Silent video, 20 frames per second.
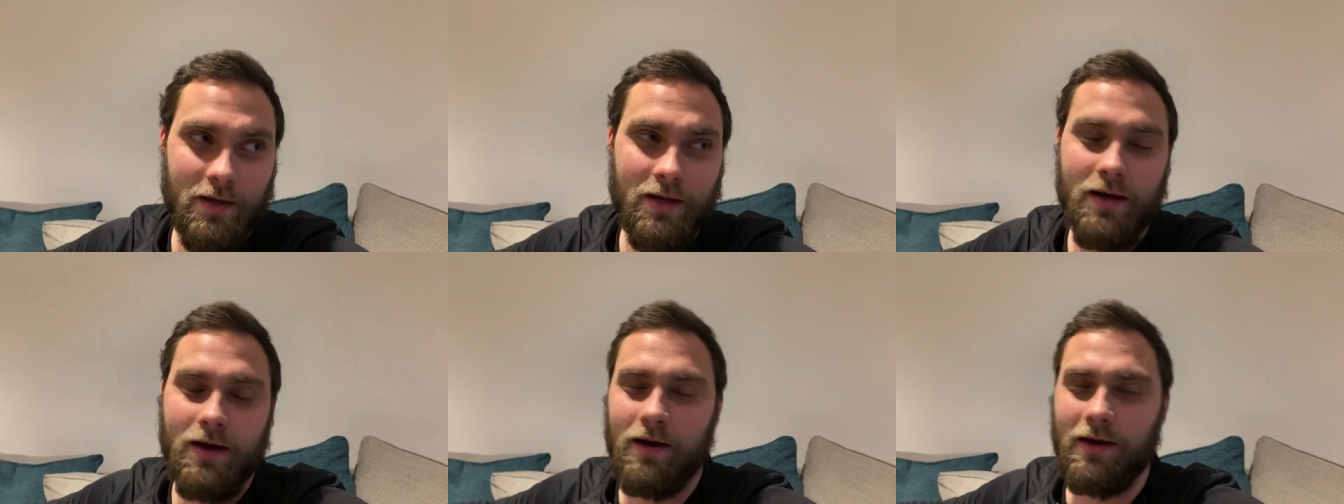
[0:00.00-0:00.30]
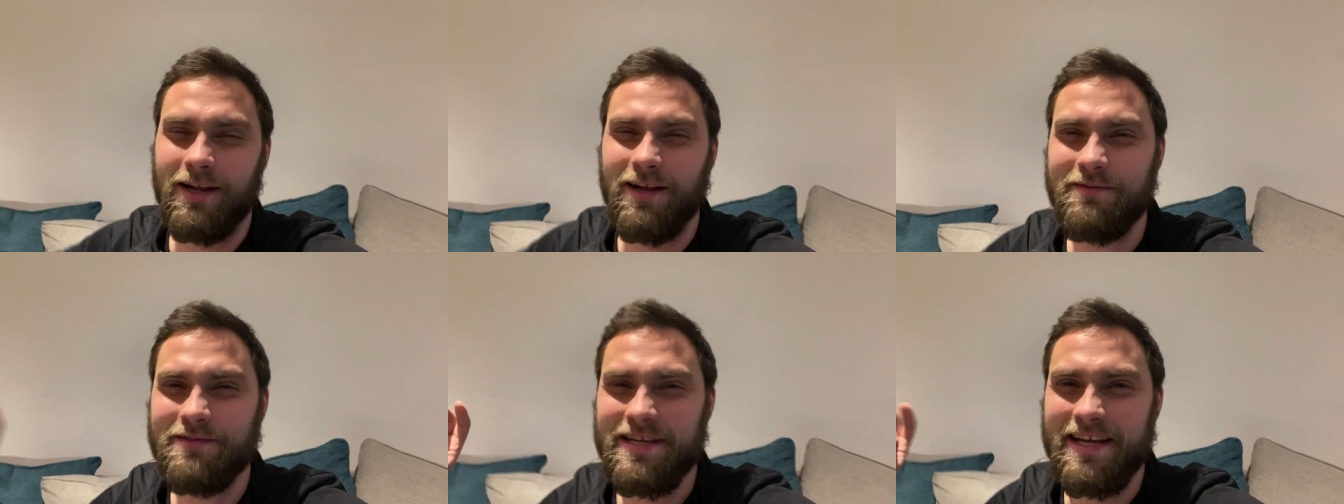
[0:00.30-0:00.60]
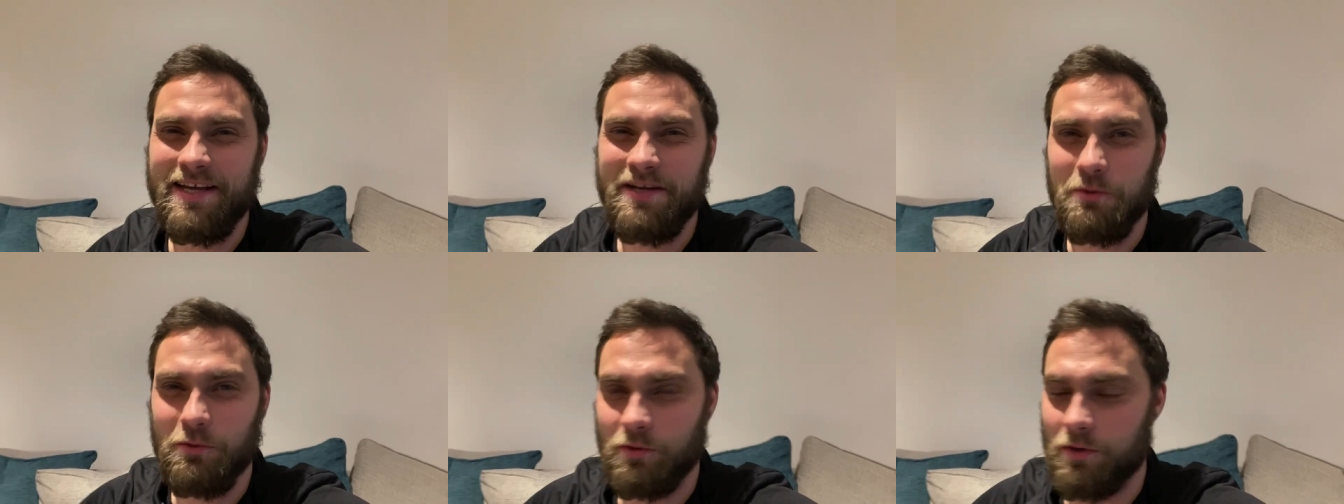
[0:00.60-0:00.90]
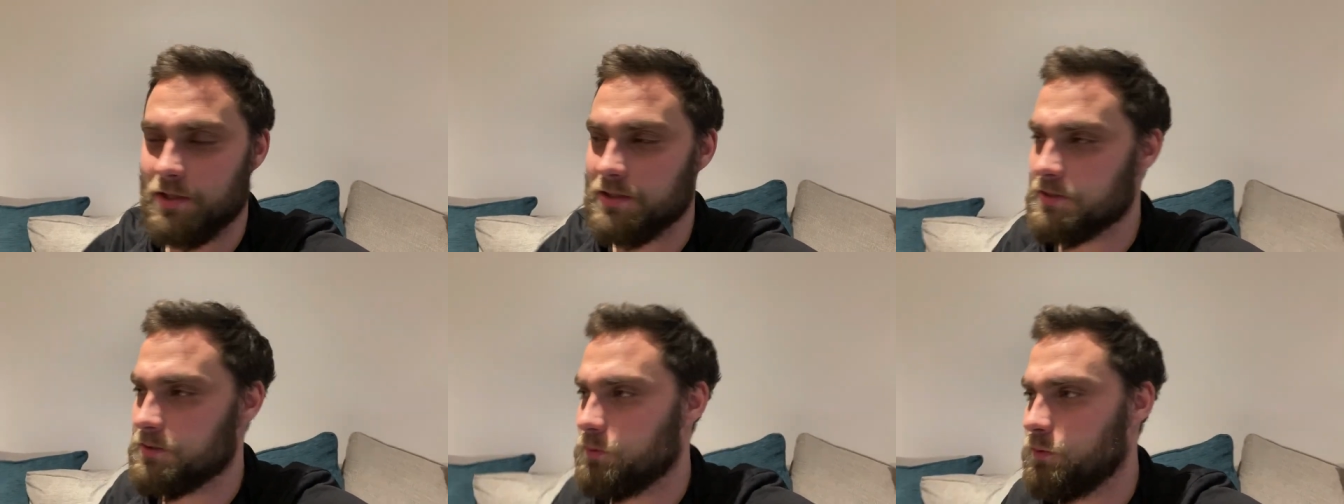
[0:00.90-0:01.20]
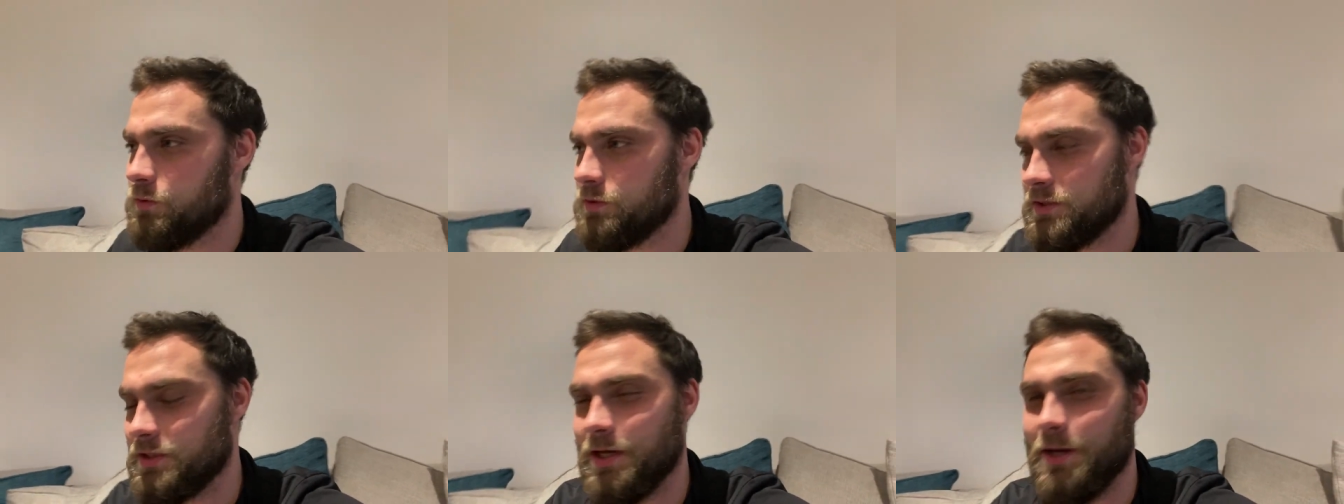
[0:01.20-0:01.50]
I'd love to hear your guys'
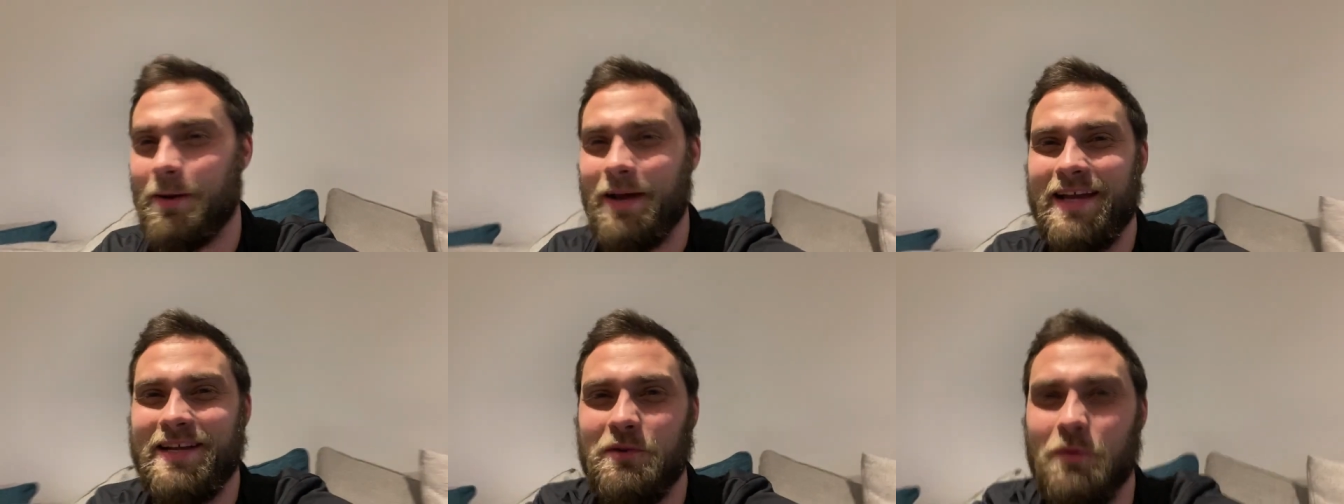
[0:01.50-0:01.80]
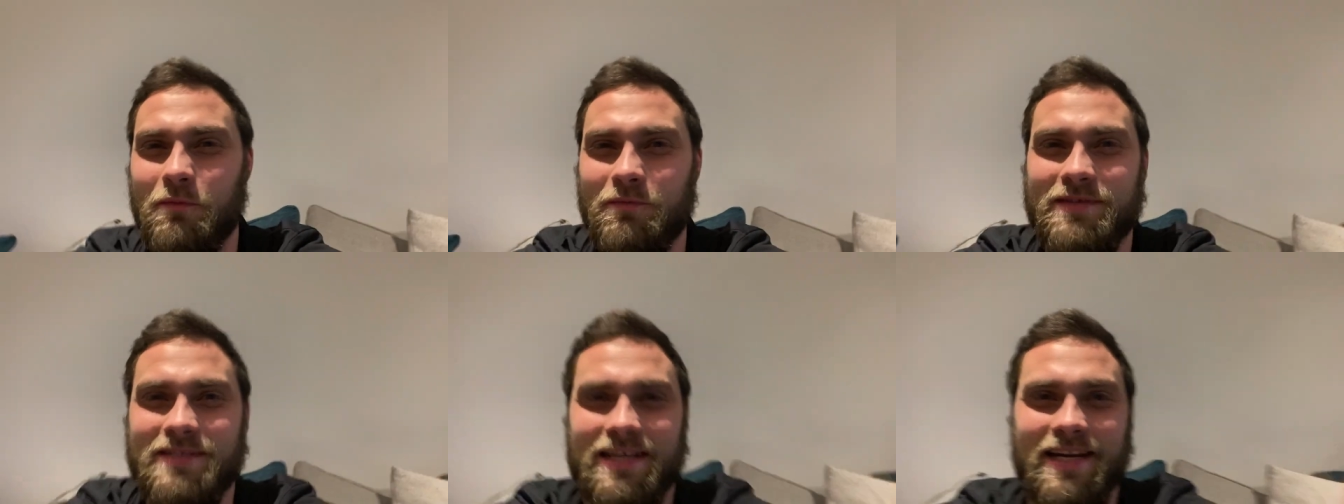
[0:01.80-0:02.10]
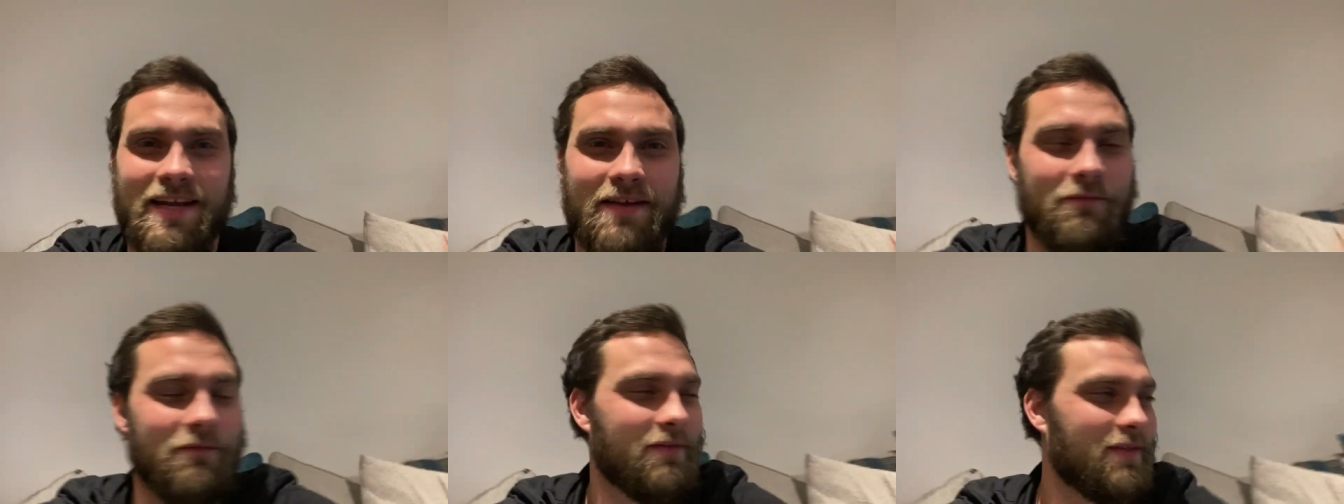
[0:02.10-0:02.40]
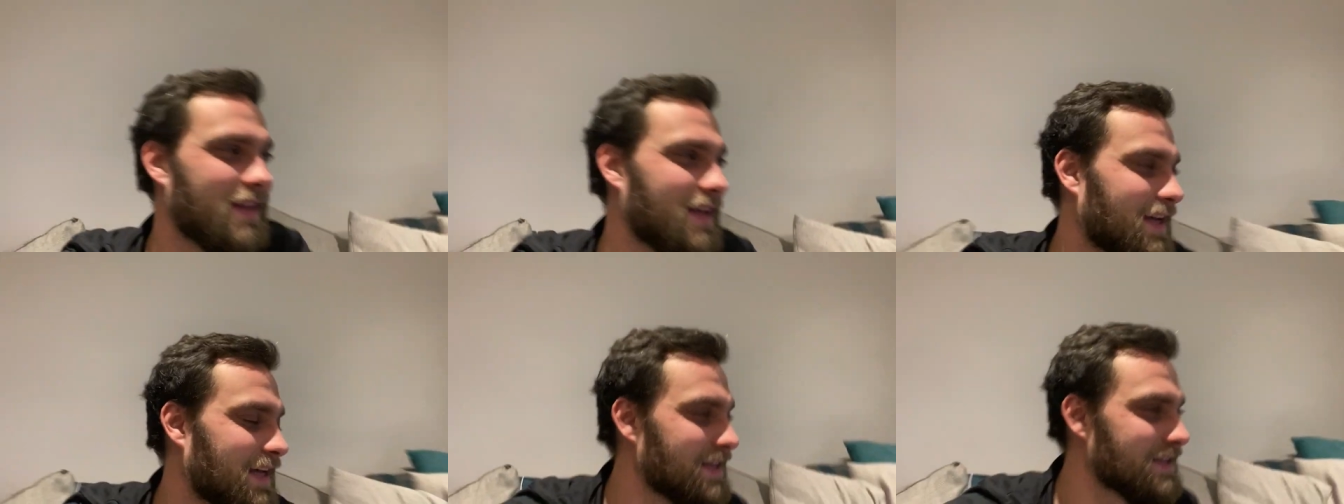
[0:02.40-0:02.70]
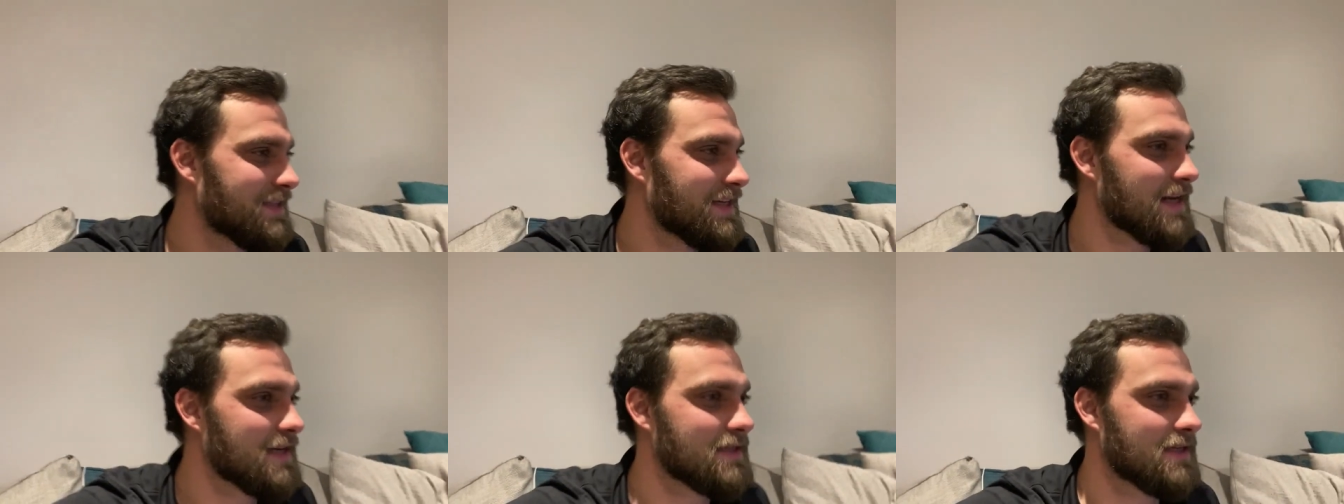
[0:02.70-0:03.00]
thoughts though and obviously if the
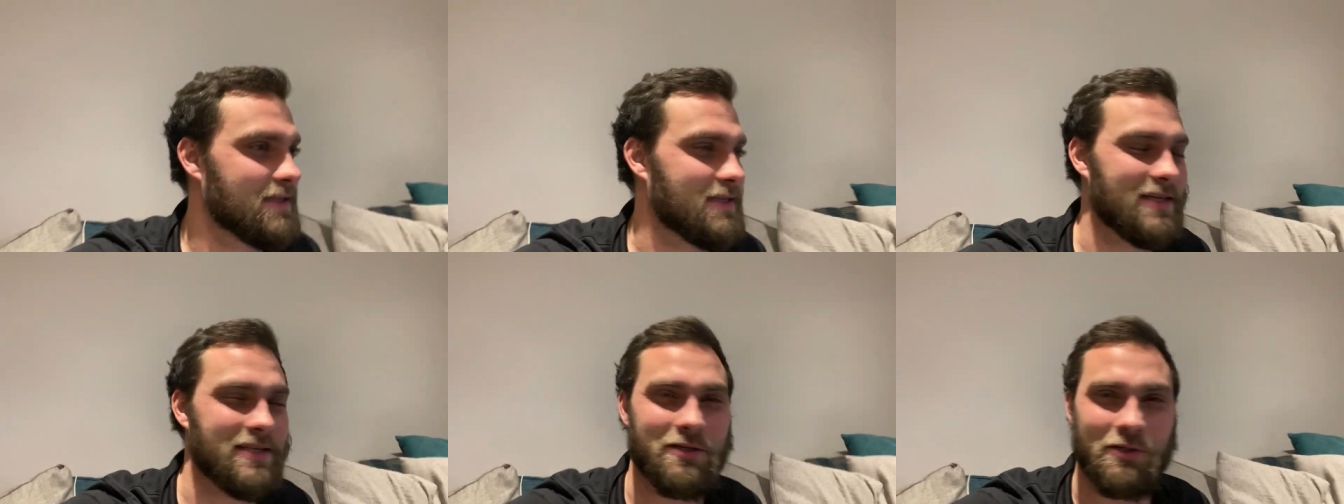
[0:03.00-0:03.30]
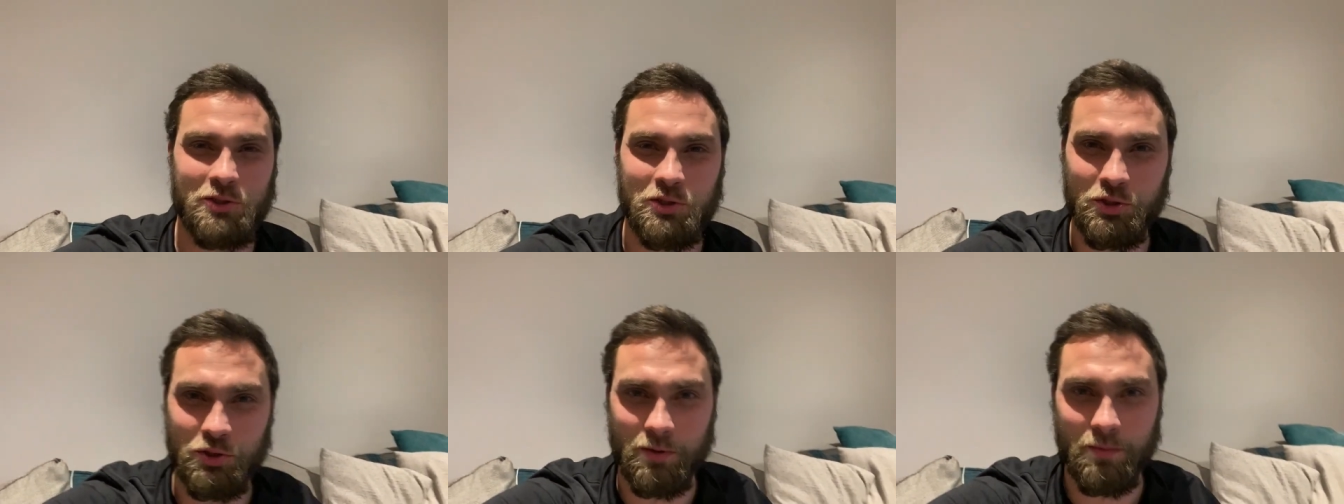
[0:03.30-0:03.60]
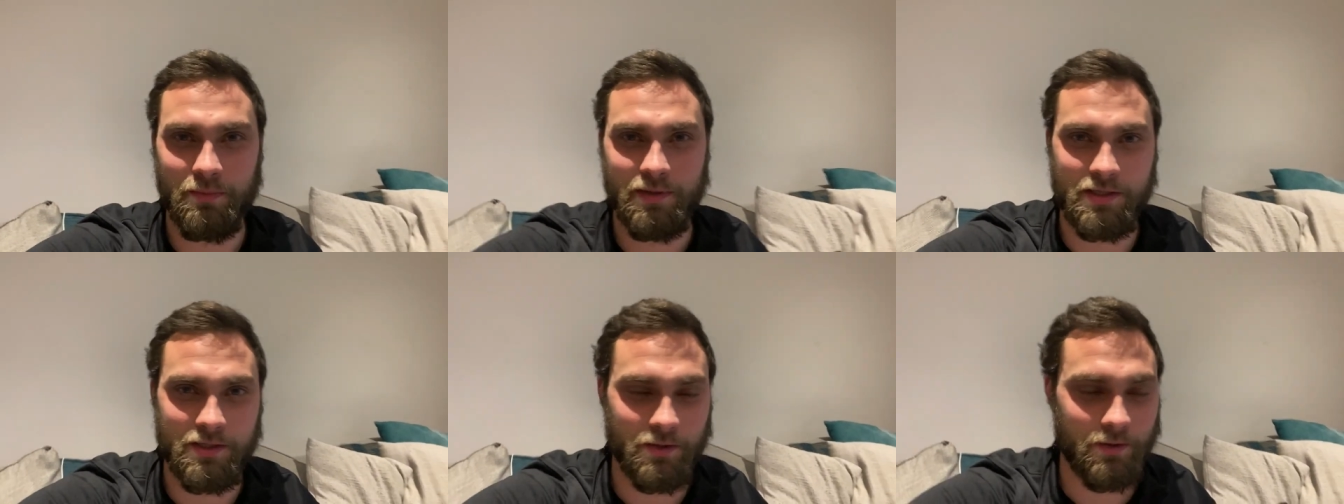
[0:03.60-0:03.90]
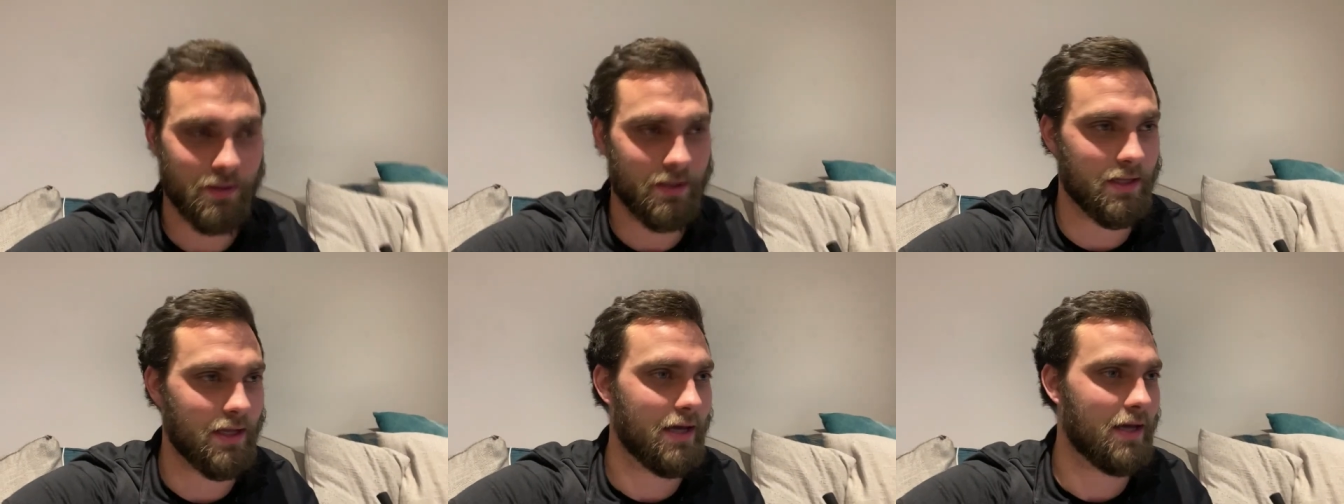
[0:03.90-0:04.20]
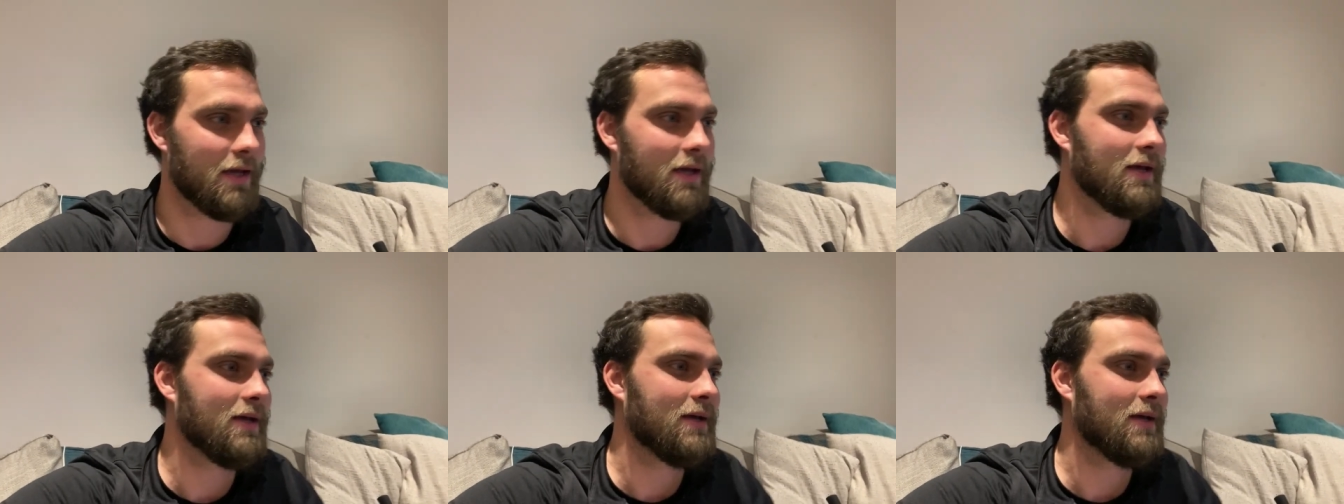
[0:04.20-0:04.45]
consensus is I shouldn't be doing that,